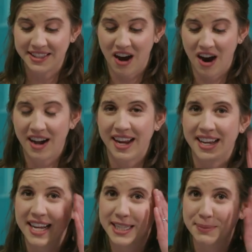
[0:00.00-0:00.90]
saw
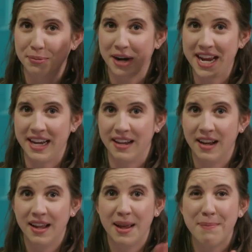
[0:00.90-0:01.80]
in his brain,
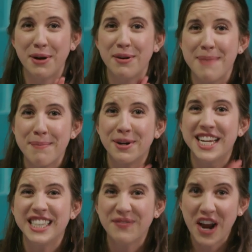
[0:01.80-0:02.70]
but remember,
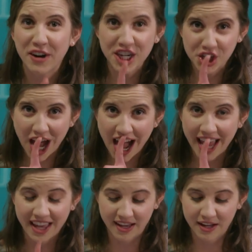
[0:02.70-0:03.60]
he's very shy.